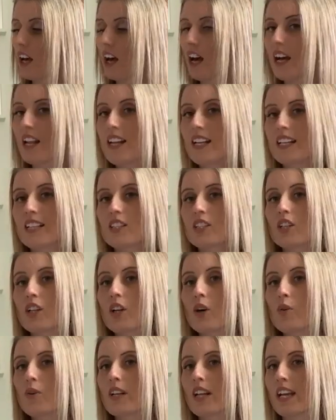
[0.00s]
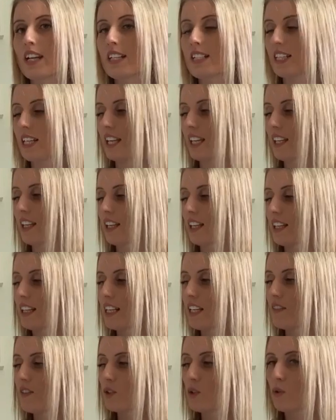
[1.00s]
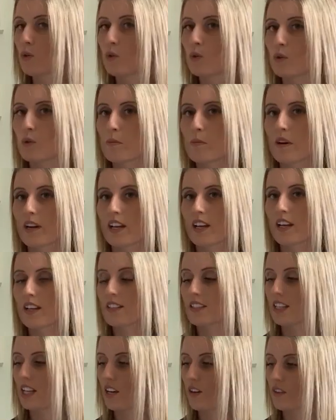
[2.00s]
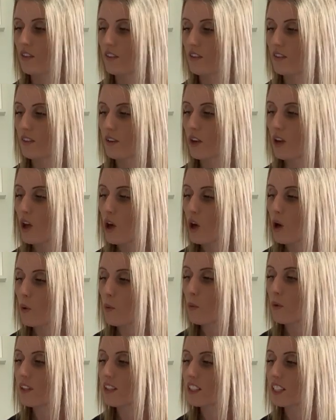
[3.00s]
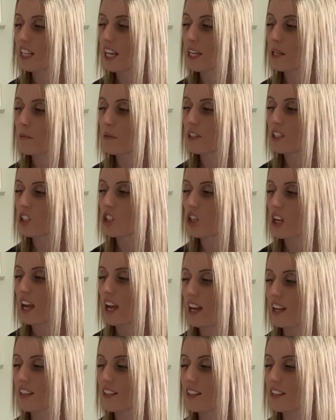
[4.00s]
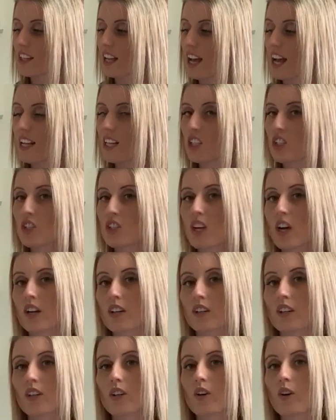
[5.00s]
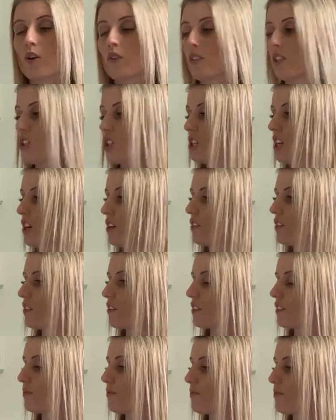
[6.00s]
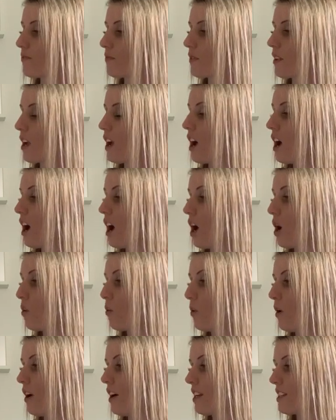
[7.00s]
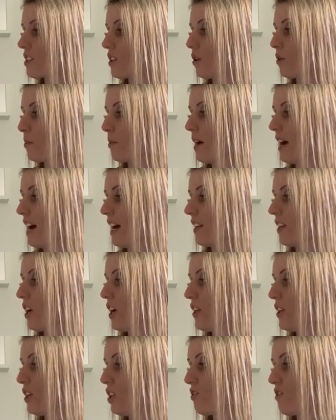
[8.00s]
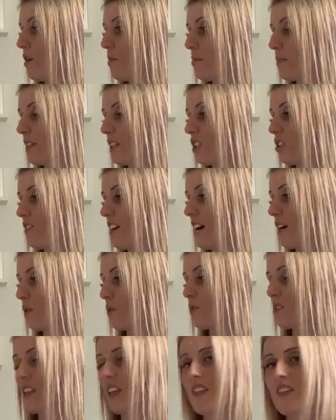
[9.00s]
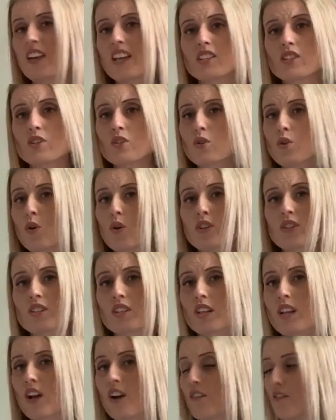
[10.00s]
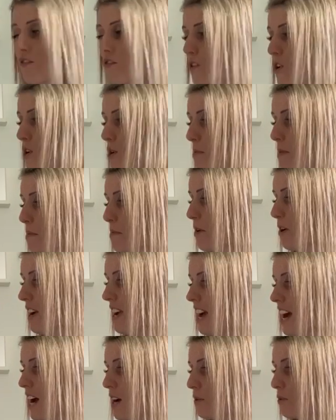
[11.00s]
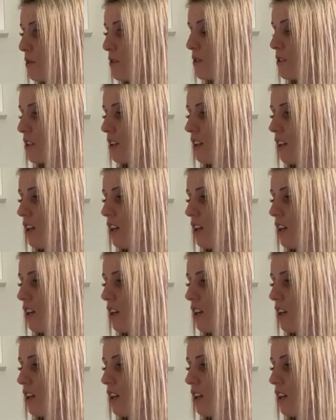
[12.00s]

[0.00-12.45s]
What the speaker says: A little old lady lived all by herself, with table and chairs and a jug on the shelf. A wise old man heard her grumble and grouse, "There's not enough room in my house.